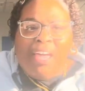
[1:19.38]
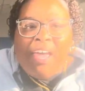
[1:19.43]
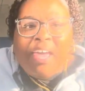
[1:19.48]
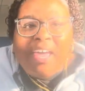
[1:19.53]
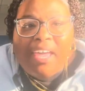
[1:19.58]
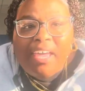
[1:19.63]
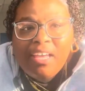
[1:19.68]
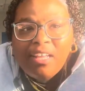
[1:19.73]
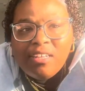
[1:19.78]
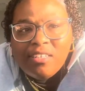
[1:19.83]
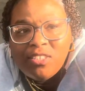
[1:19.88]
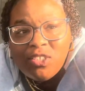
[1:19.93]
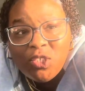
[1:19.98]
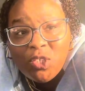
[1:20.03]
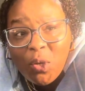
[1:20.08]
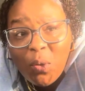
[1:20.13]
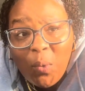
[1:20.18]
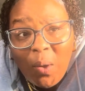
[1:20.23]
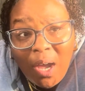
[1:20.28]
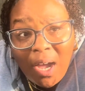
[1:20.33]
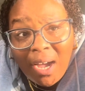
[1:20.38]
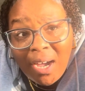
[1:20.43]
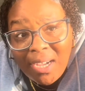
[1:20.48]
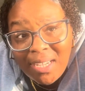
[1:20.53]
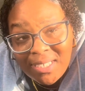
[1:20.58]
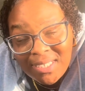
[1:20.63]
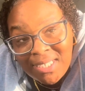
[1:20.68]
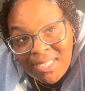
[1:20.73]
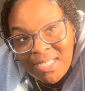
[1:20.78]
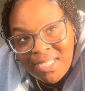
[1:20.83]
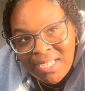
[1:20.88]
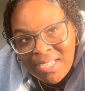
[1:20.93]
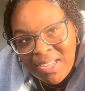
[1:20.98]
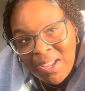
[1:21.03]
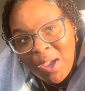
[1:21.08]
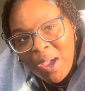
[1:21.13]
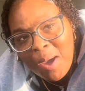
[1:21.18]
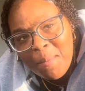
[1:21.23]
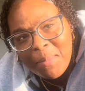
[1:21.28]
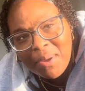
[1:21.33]
It is so hot,
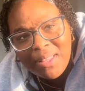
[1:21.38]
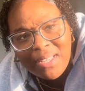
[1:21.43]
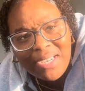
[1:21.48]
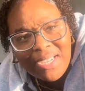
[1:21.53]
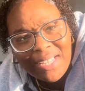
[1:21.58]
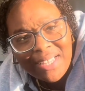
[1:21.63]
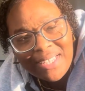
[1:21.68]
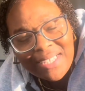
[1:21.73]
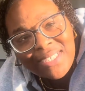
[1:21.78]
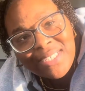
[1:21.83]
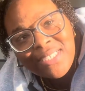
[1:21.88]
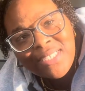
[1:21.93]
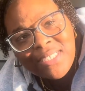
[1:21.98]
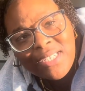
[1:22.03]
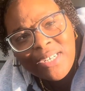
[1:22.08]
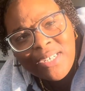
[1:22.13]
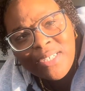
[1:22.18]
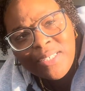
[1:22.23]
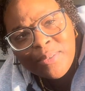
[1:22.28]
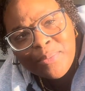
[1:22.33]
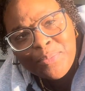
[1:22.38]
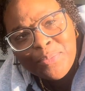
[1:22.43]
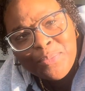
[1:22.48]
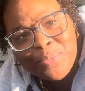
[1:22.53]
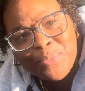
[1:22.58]
but look at the sun.